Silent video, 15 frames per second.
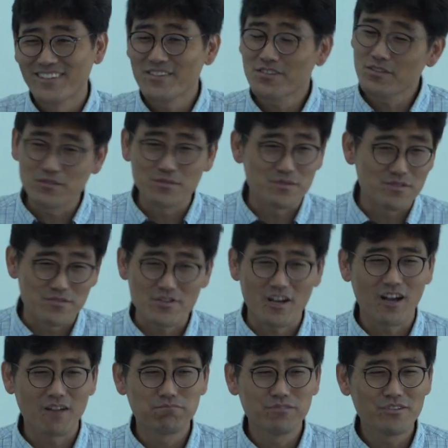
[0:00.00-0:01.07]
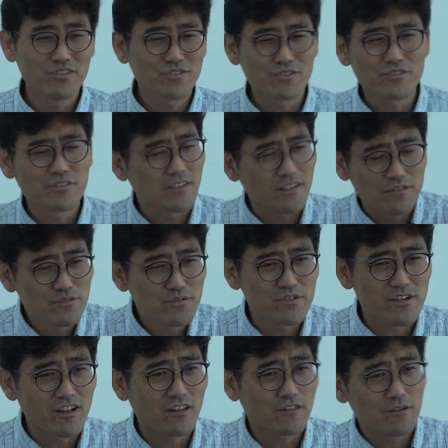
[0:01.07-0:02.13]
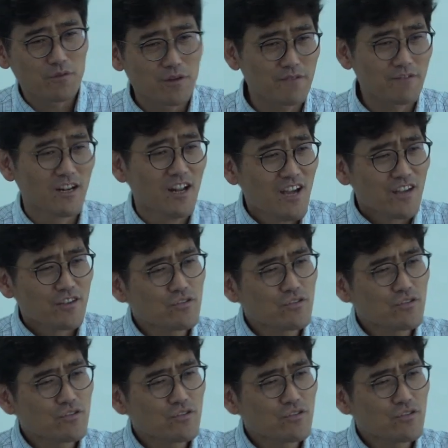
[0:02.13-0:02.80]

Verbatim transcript: You could lose a job. You could get, lose your health or whatever.